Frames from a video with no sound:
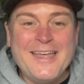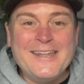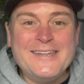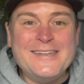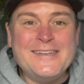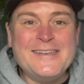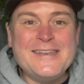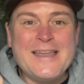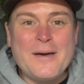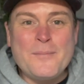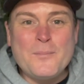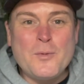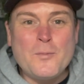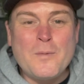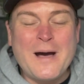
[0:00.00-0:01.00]

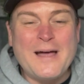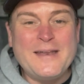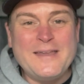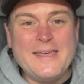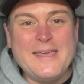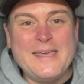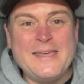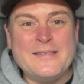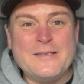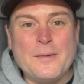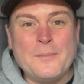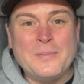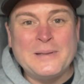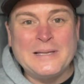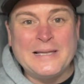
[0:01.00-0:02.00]
Number one is
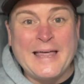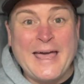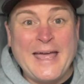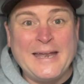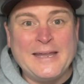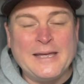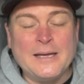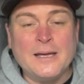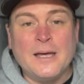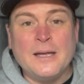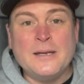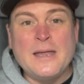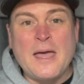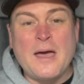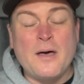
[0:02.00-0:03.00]
planning.
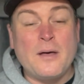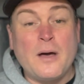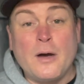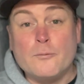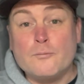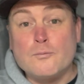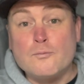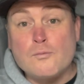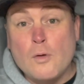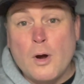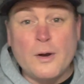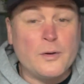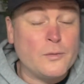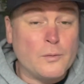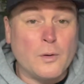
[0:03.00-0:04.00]
Now,
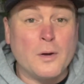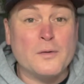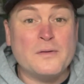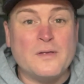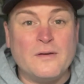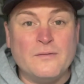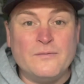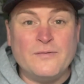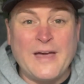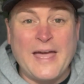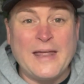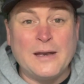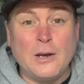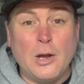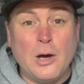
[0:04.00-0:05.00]
right across
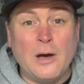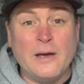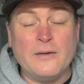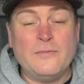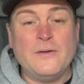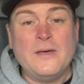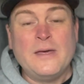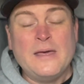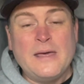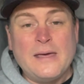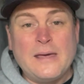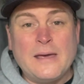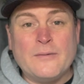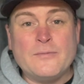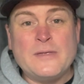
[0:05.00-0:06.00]
Vanlife,
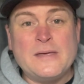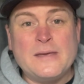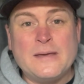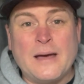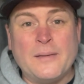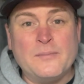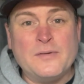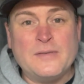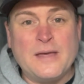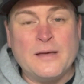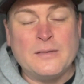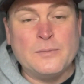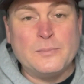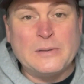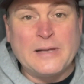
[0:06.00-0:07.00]
everything comes down
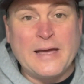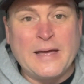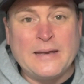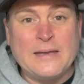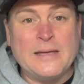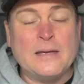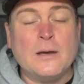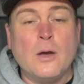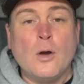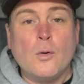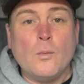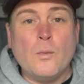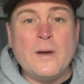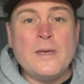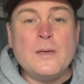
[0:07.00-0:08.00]
to planning,
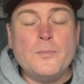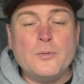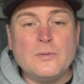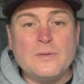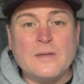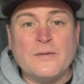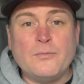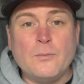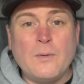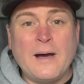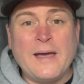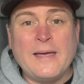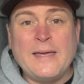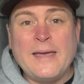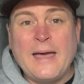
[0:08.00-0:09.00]
where you put stuff
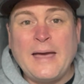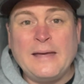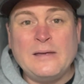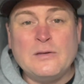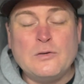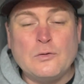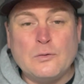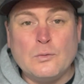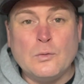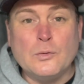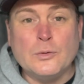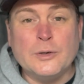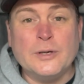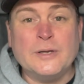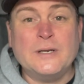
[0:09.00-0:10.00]
away, how you
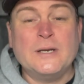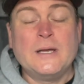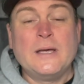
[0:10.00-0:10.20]
store it,